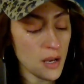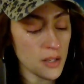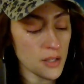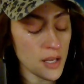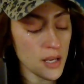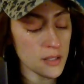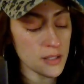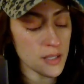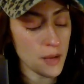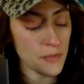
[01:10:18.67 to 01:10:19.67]
You can't
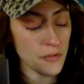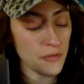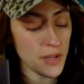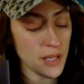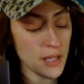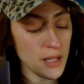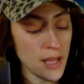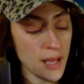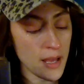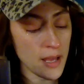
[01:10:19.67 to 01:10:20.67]
stop the
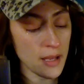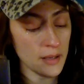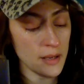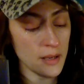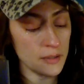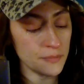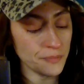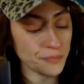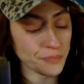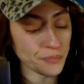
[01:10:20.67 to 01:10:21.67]
feeling.
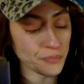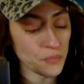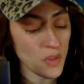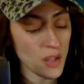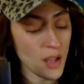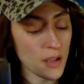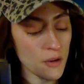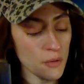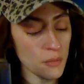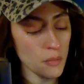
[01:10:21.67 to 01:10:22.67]
I
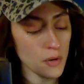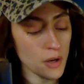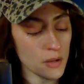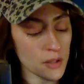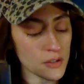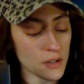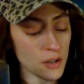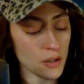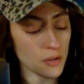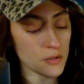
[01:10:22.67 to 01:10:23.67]
can't remember how that
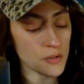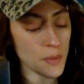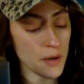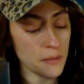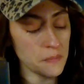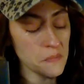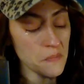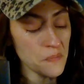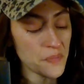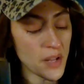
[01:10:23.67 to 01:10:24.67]
song goes, but
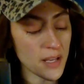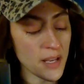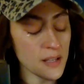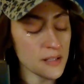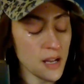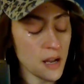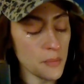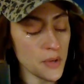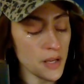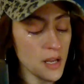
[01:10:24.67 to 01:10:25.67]
I can't stop
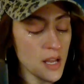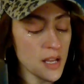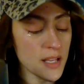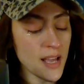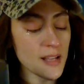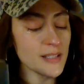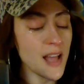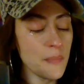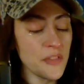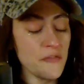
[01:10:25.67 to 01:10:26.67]
it. You can't
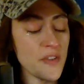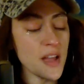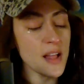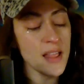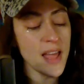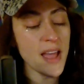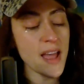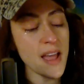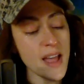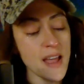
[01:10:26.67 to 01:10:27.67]
stop the
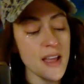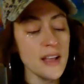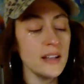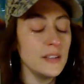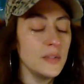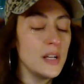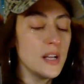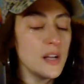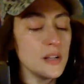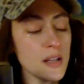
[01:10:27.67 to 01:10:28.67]
feeling.
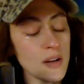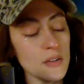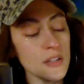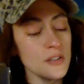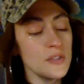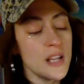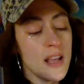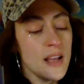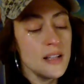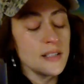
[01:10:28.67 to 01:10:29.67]
No,
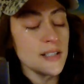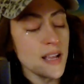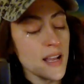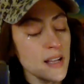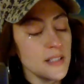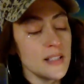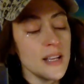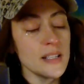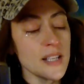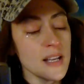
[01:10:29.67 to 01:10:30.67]
dance, dance,
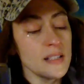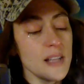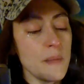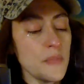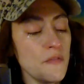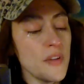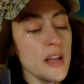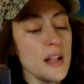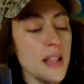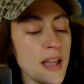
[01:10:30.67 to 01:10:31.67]
dance. Can't stop the
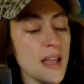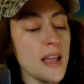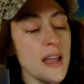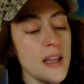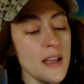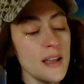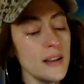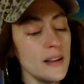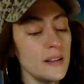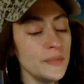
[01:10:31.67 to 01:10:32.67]
feeling.